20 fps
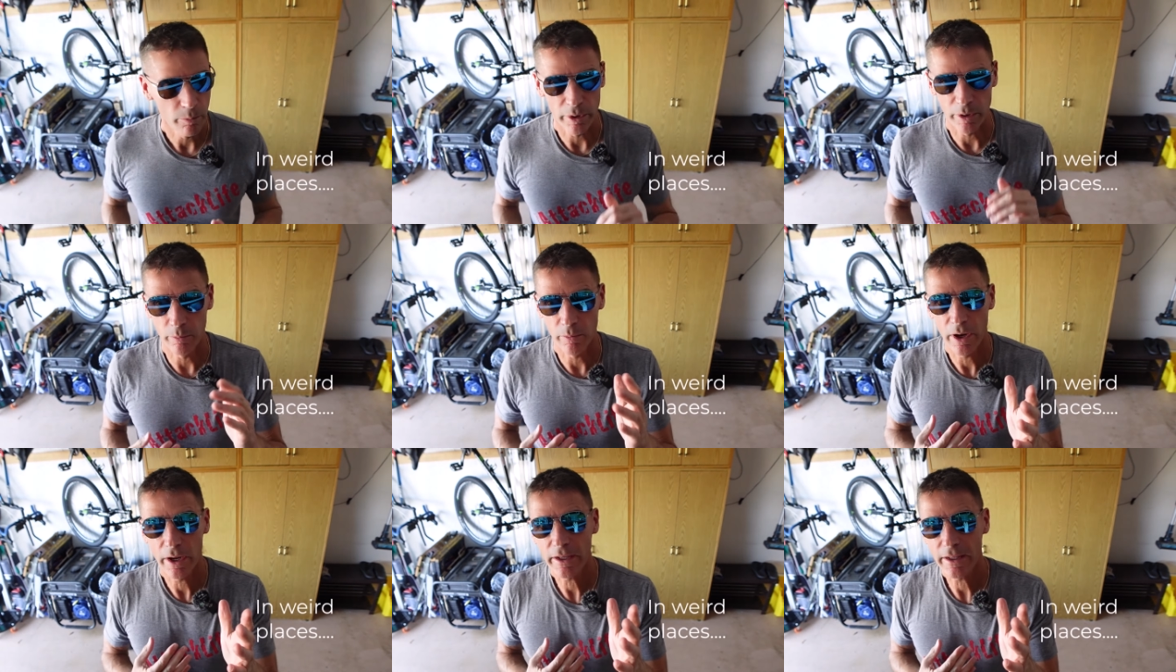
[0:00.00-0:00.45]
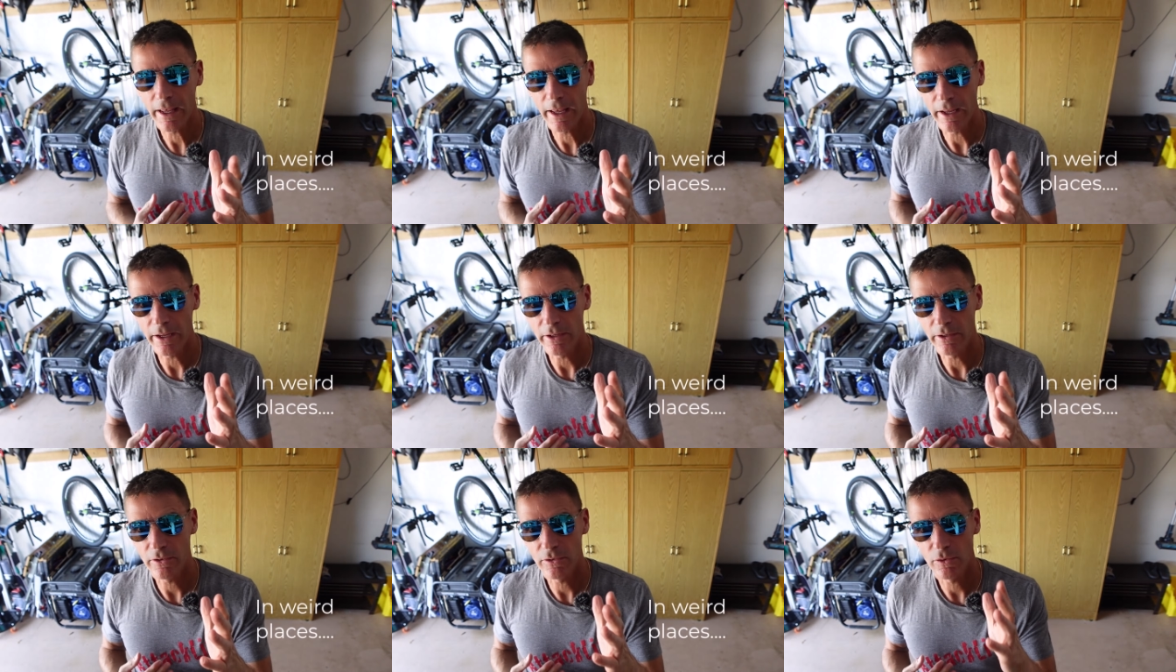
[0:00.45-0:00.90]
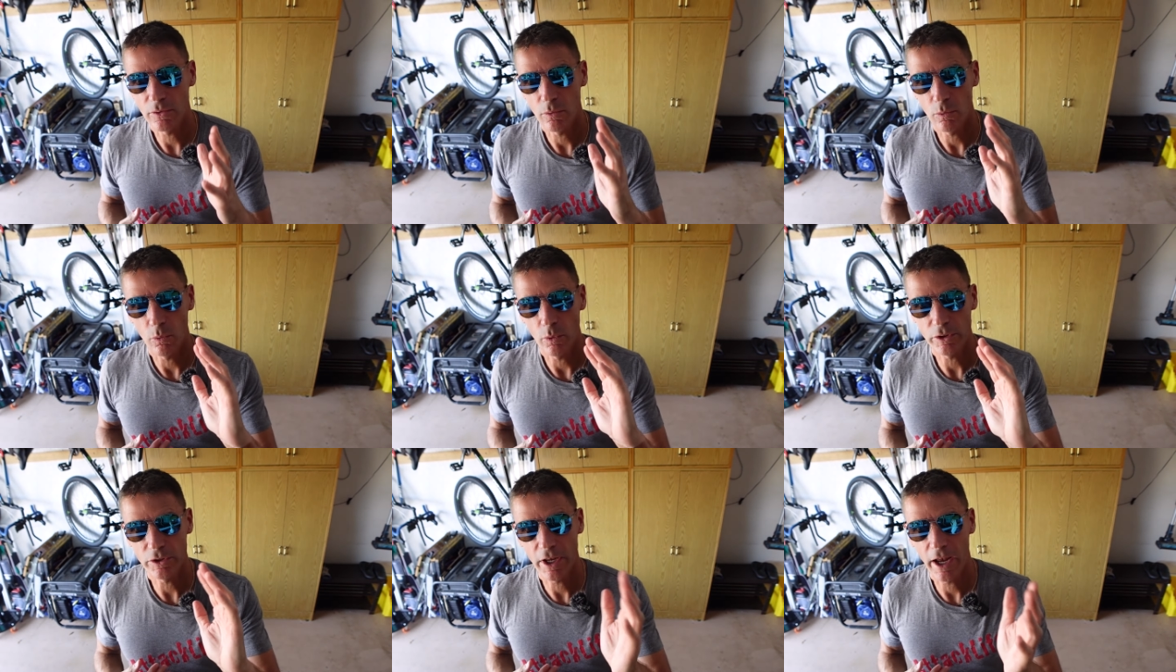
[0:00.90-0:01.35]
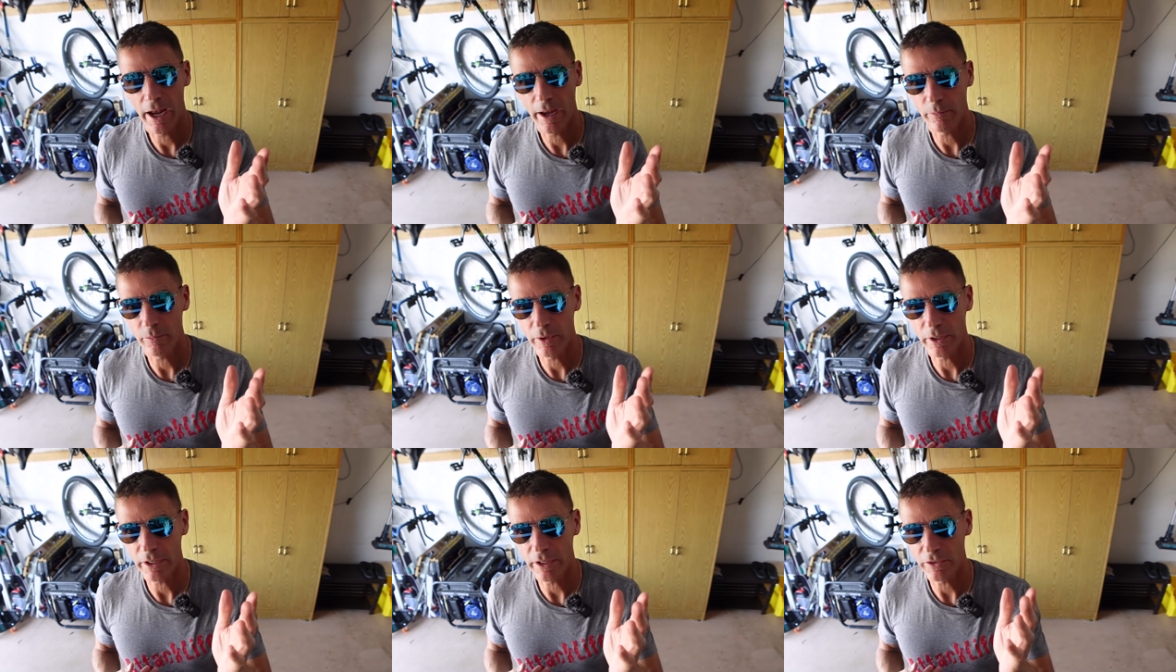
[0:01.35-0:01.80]
But in my case, what's
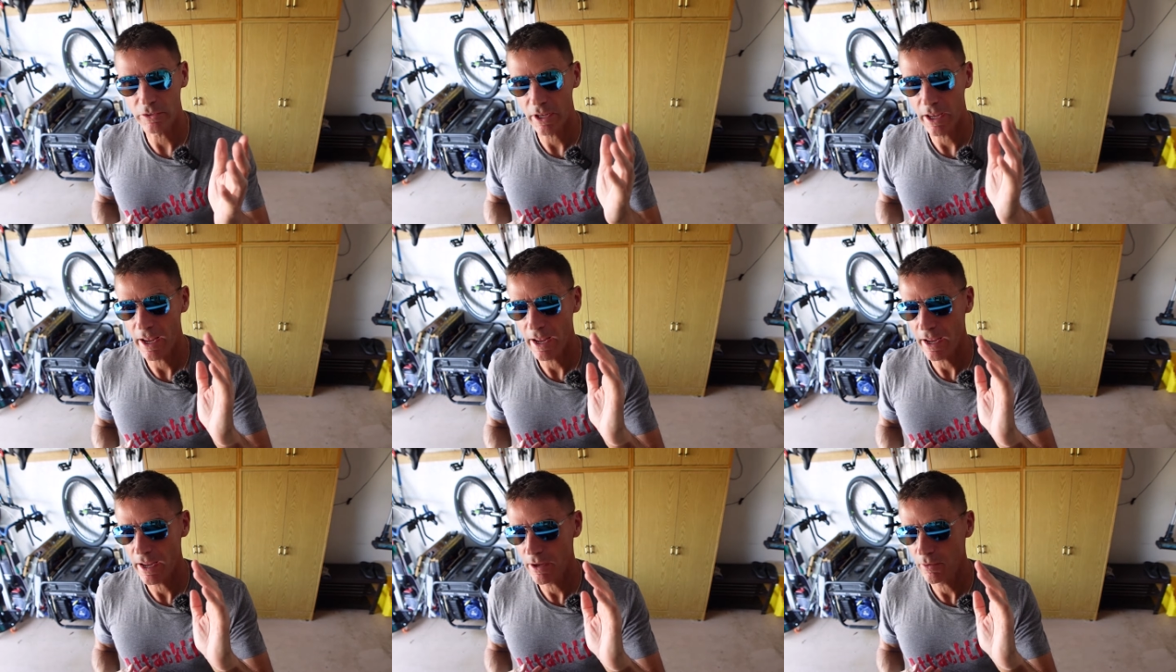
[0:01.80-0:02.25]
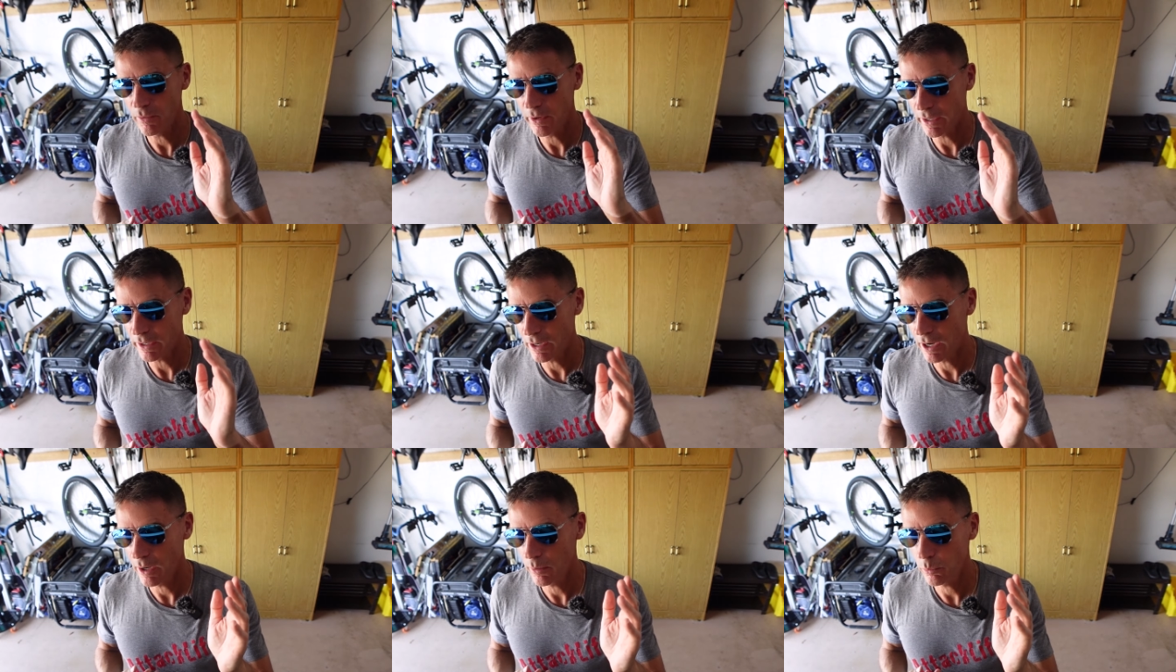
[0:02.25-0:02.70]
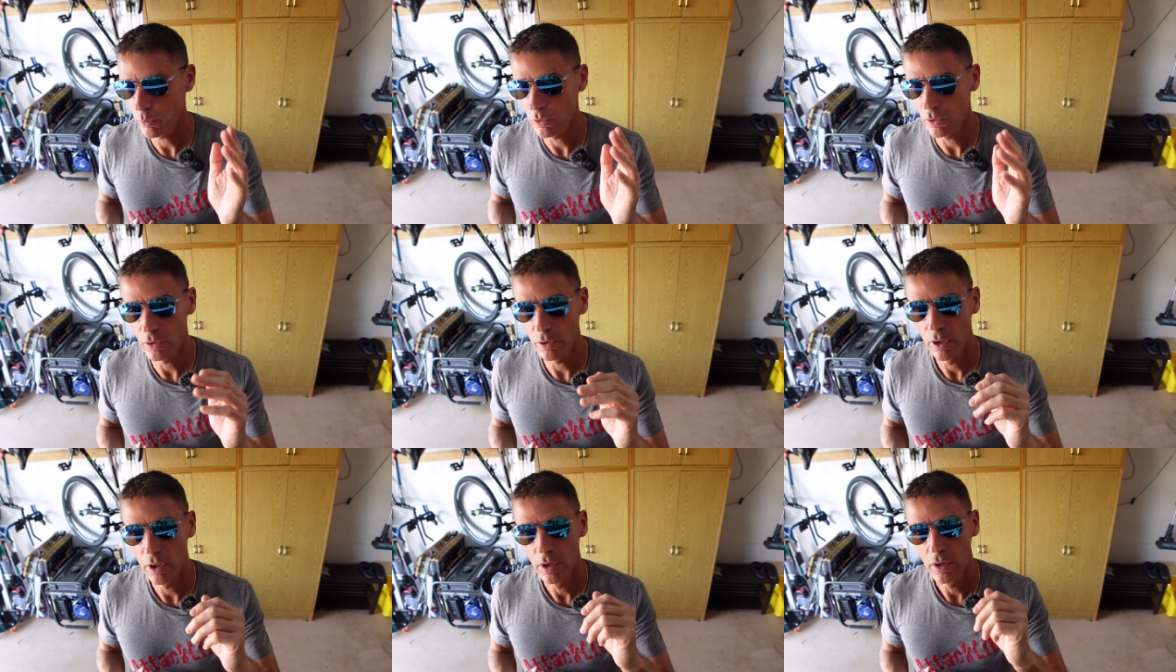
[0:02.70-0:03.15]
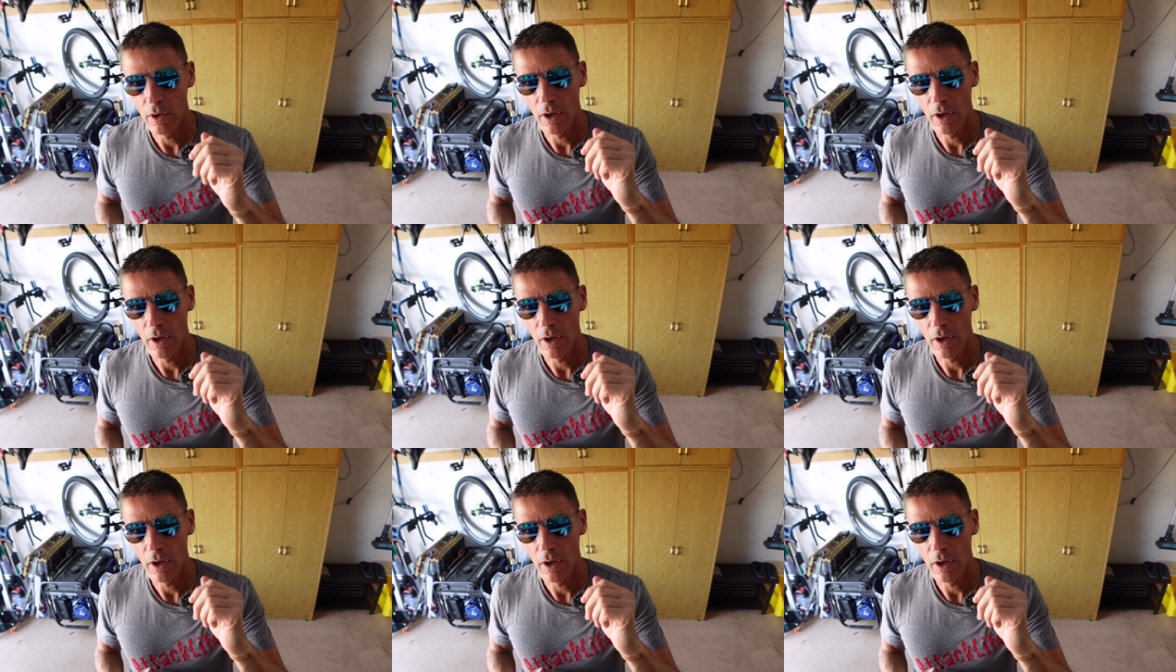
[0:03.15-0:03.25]
happening is I have a couple